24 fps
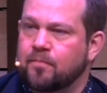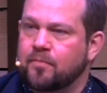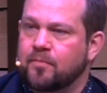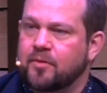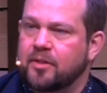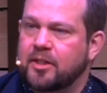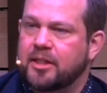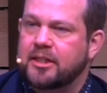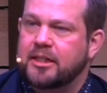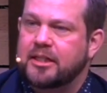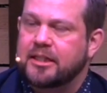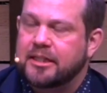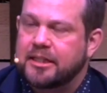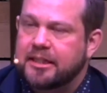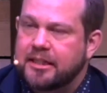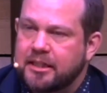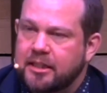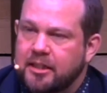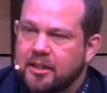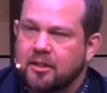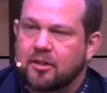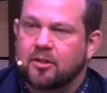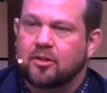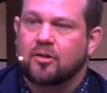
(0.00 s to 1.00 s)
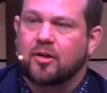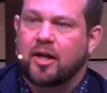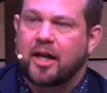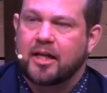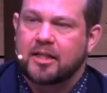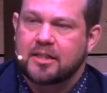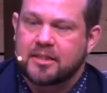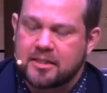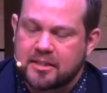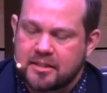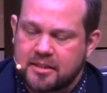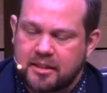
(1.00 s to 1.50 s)
They need to hear
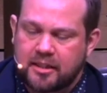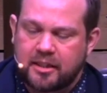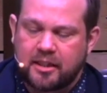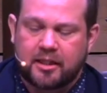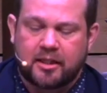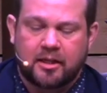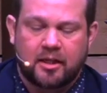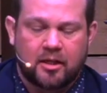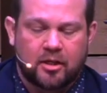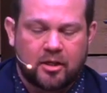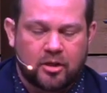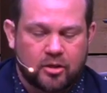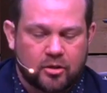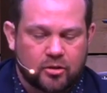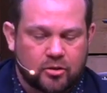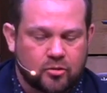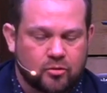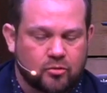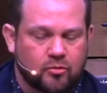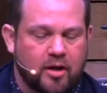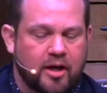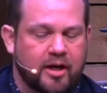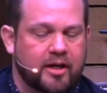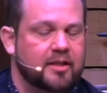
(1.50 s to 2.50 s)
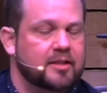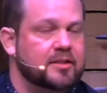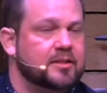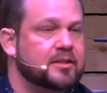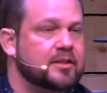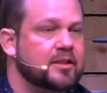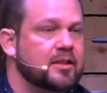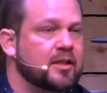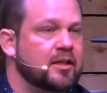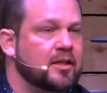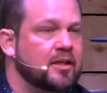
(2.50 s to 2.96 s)
and see Christ